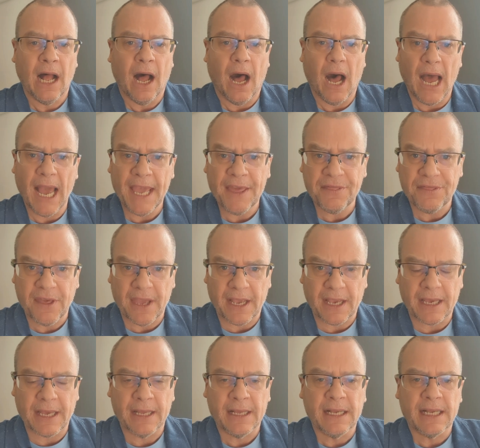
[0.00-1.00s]
I
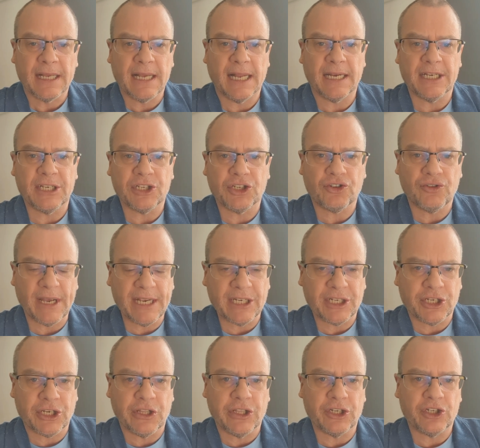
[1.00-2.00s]
think, cutting
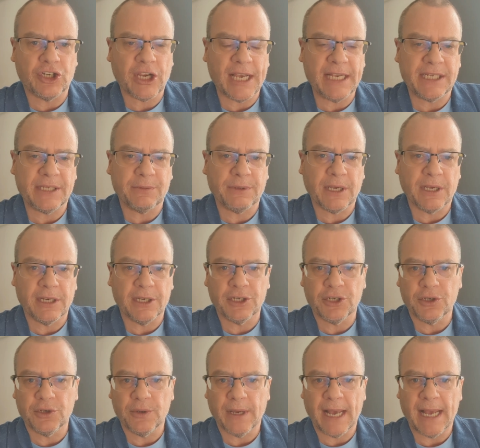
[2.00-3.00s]
straight to the chase, we're going to
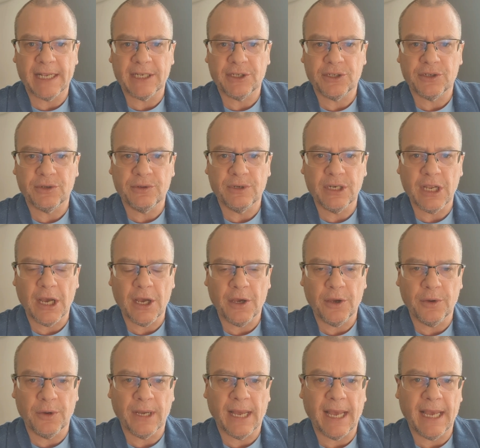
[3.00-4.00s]
do, as you
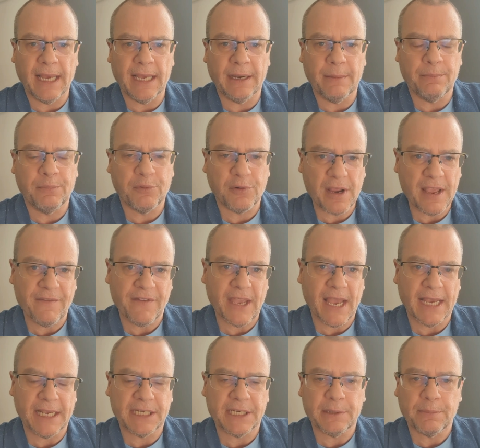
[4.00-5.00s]
know, an
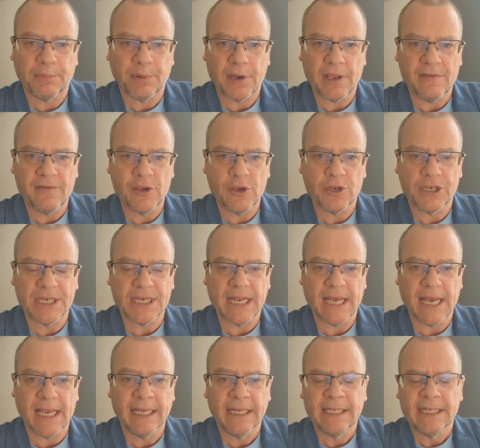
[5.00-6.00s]
abbreviated preview
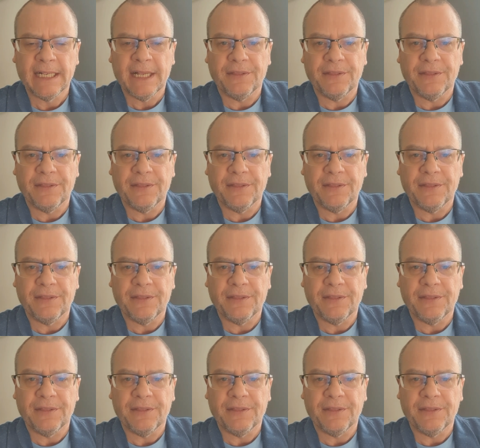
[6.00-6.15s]
today.